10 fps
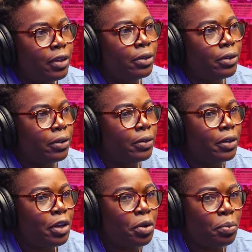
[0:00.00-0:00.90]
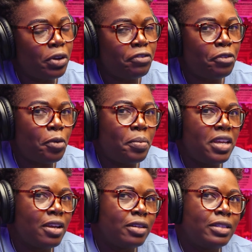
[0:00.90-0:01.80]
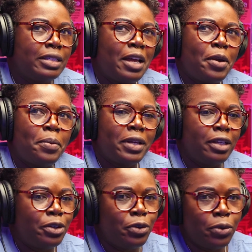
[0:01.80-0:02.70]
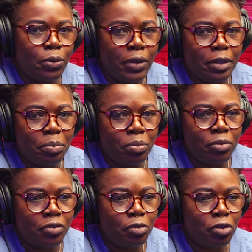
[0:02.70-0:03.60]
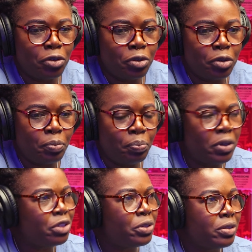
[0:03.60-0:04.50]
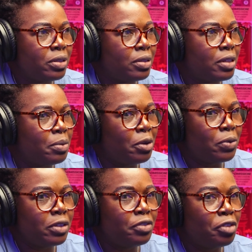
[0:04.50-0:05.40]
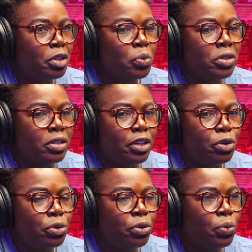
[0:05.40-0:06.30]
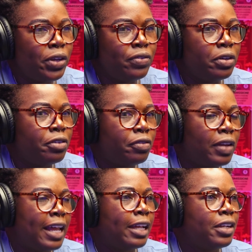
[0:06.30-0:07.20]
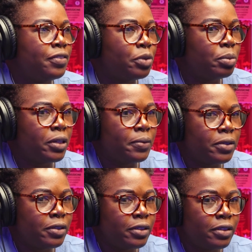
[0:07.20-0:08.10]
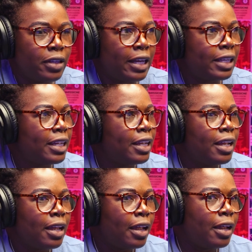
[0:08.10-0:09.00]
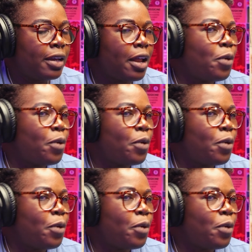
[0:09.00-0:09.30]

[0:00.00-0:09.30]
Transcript: Thank you. But for me at the time, I didn't know what for patriotism it wasn't, waving a flag. For me it was that, and I